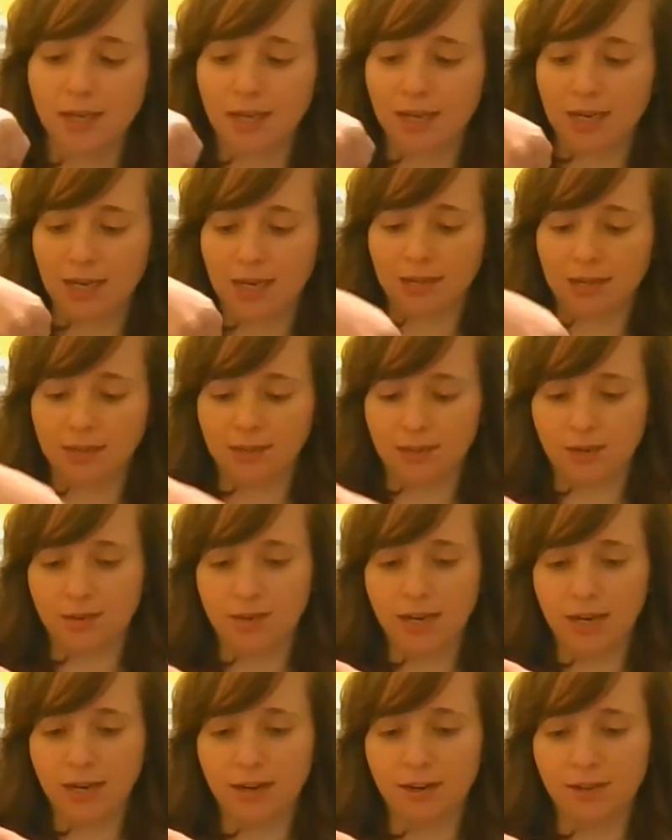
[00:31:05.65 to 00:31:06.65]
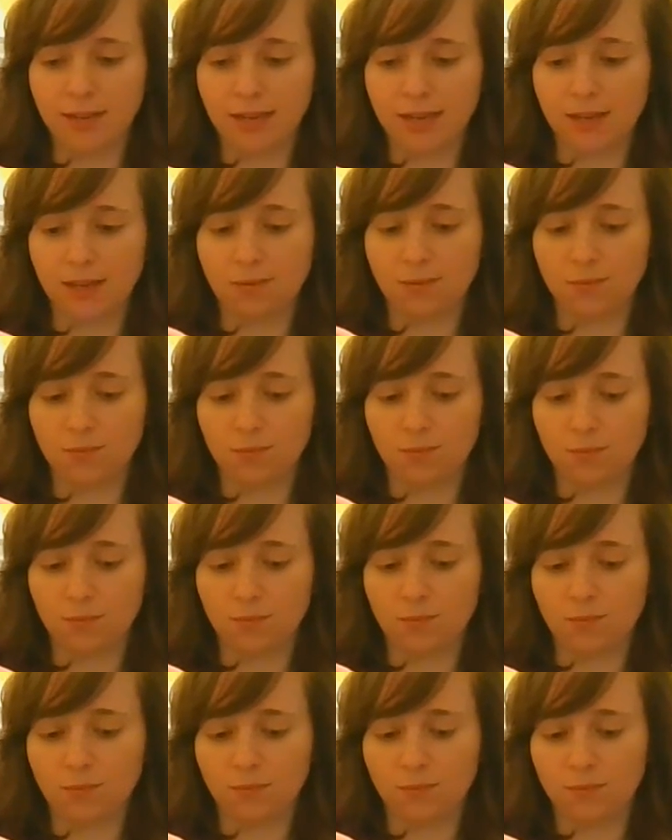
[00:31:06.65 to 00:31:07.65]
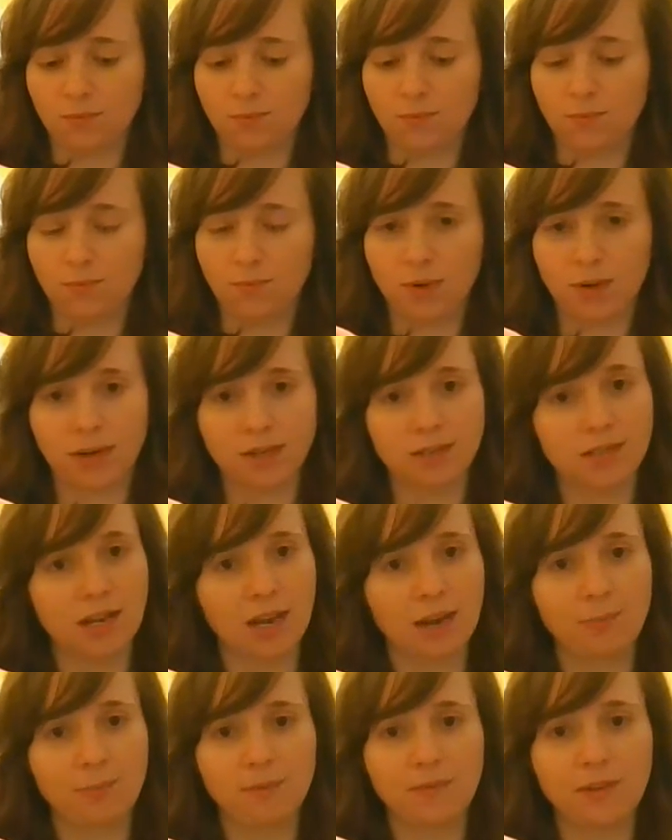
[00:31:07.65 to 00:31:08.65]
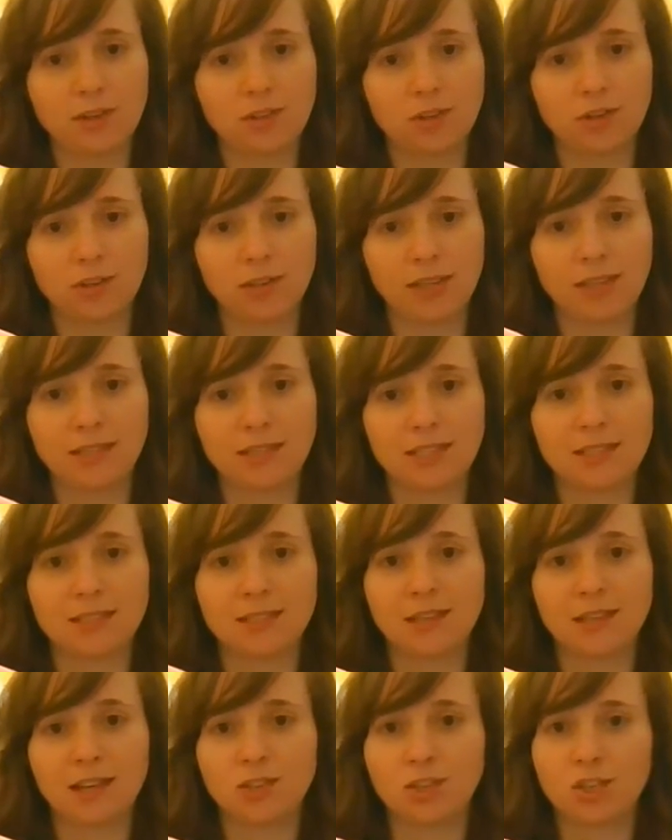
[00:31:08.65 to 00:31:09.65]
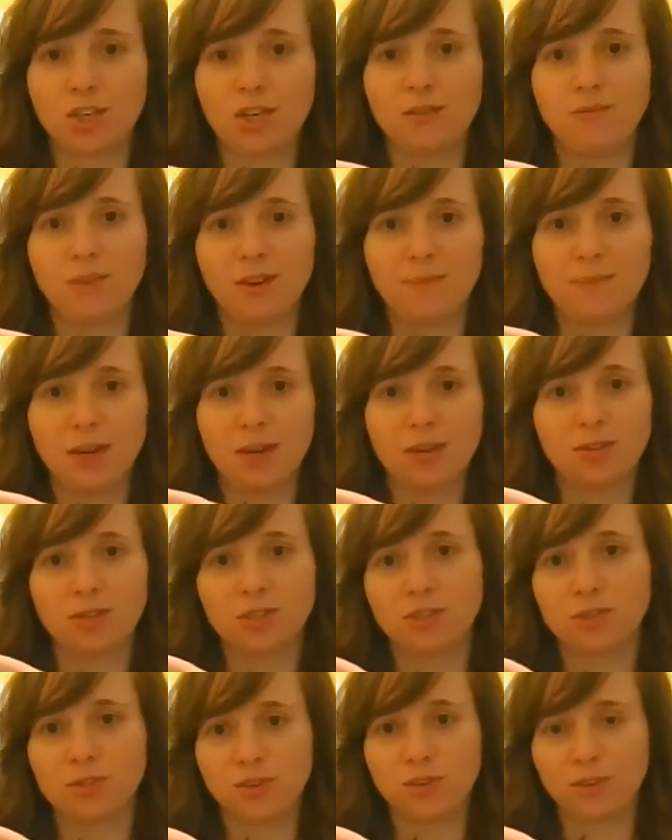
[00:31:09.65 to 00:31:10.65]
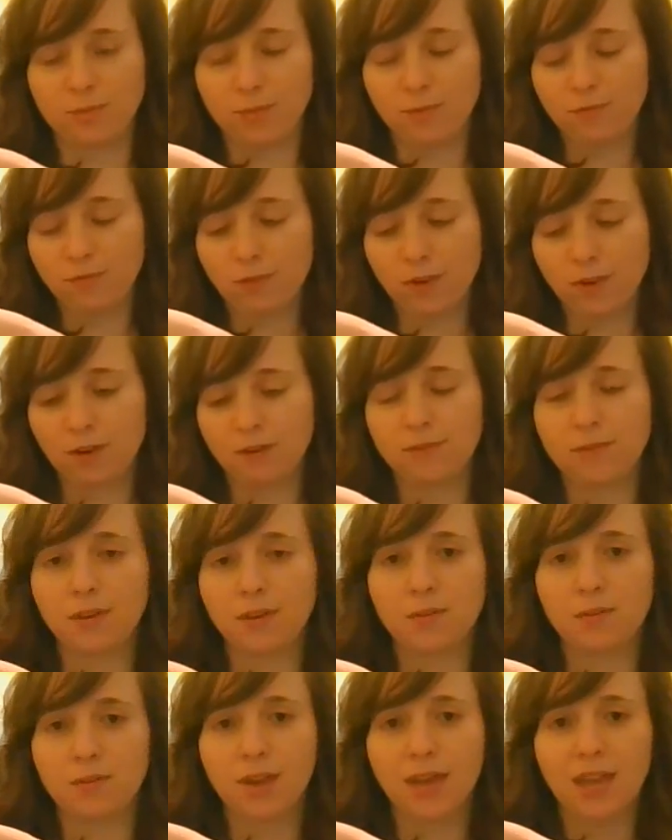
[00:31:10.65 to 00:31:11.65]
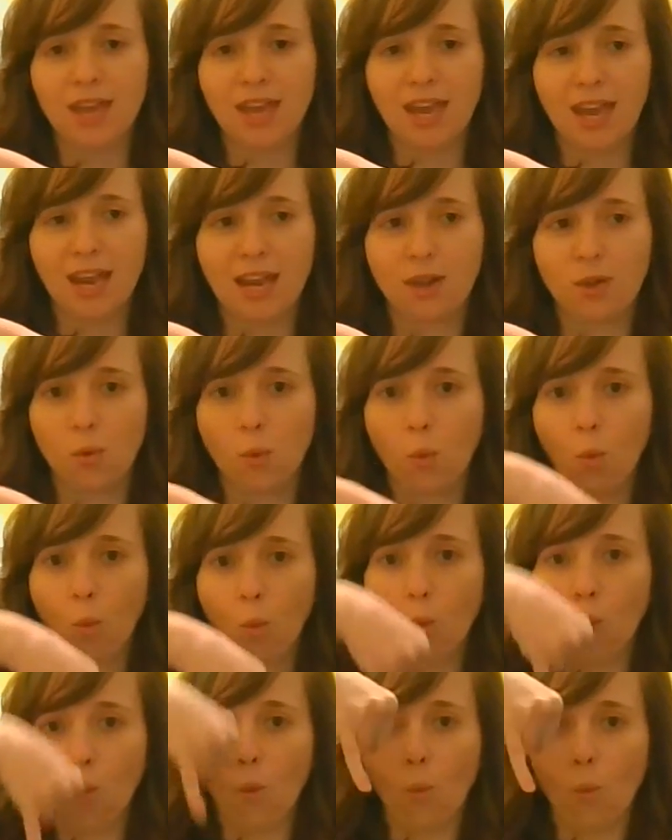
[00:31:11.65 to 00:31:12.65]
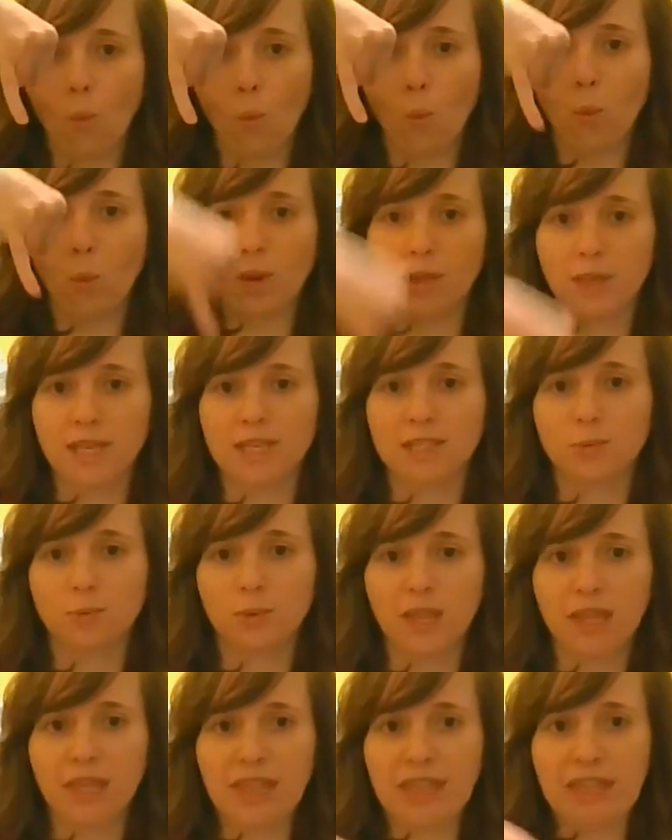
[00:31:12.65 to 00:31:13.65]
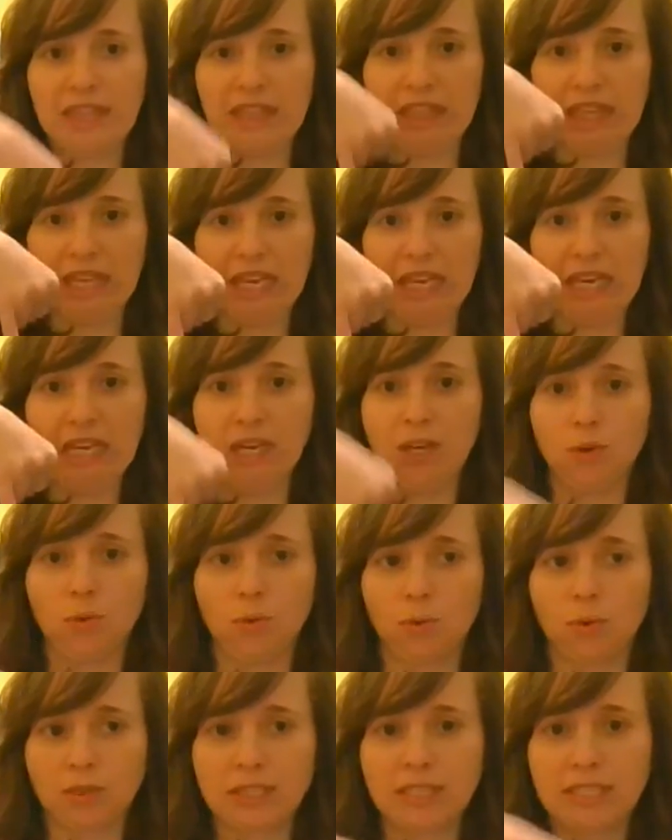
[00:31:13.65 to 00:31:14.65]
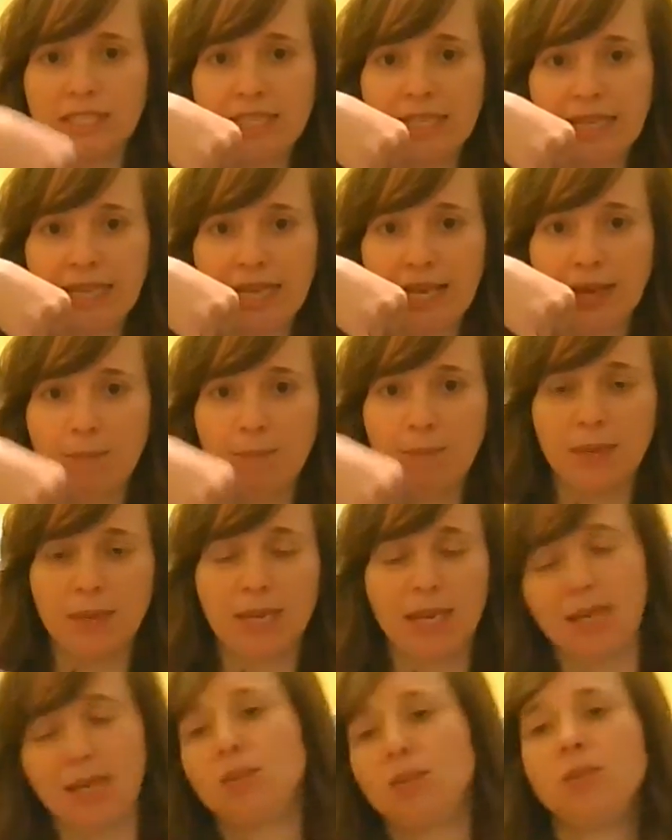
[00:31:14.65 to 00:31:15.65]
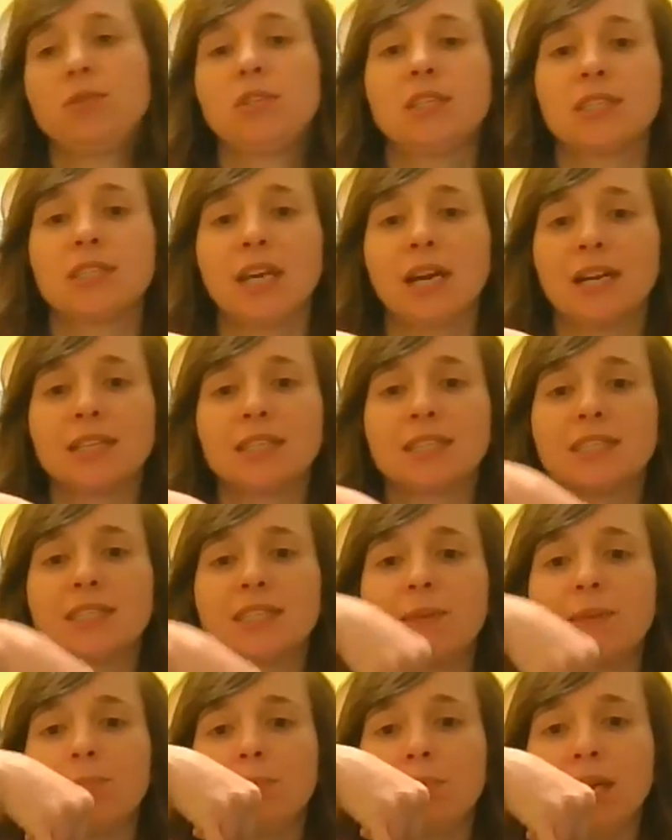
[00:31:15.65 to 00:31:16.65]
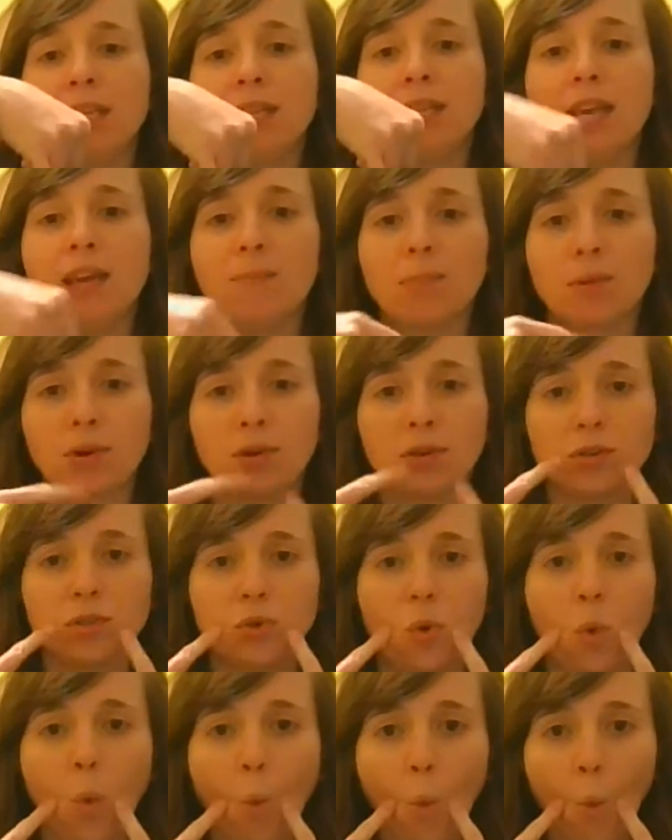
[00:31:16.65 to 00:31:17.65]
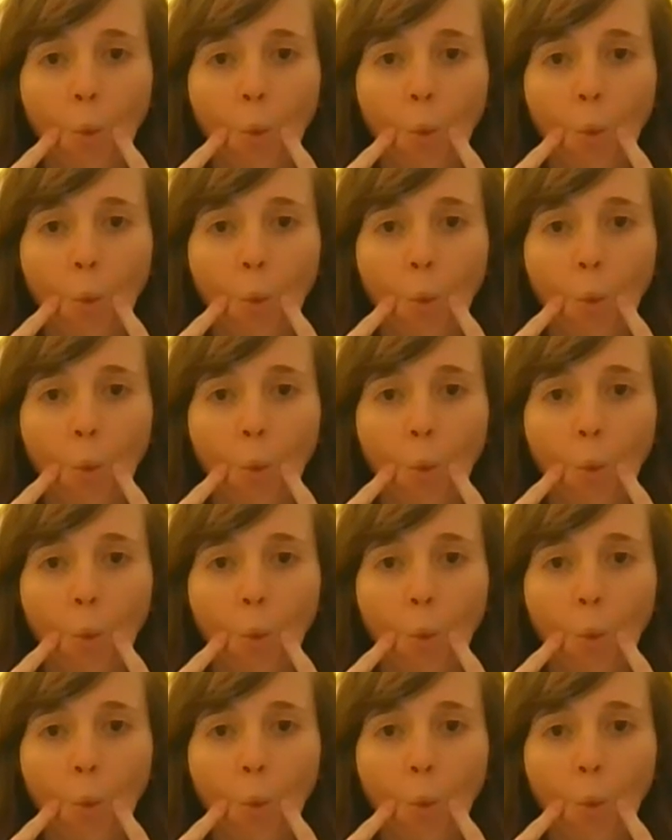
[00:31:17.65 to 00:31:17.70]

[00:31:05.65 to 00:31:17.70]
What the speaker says: and they're kind of like on top of each other like this, touching right by your sternum in front of you, and that's really thin or slim, and you just kind of separate that, but also